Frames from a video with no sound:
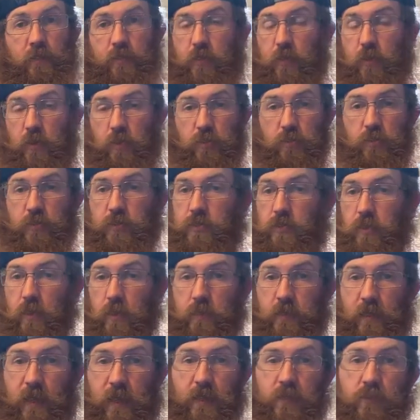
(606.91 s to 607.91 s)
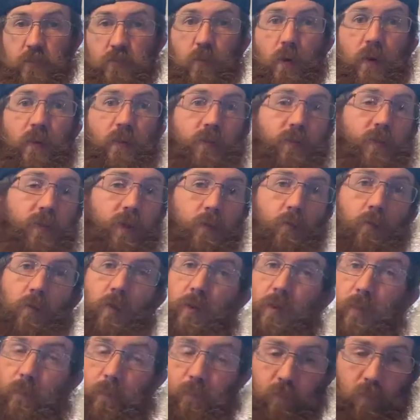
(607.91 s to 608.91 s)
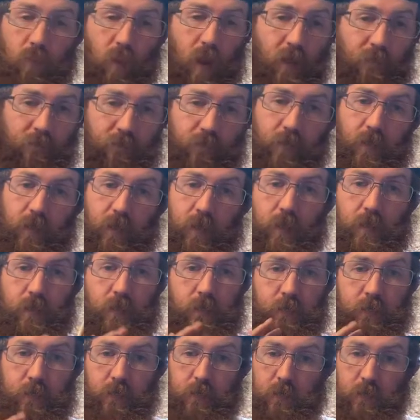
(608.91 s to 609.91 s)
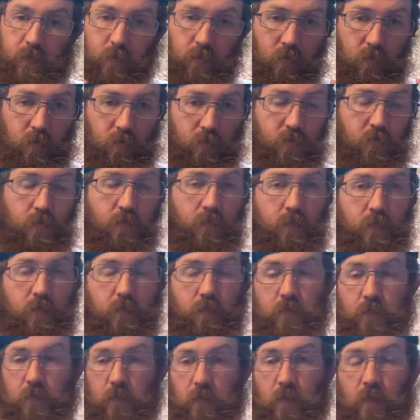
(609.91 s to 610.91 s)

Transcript: that is one thing where the profit and the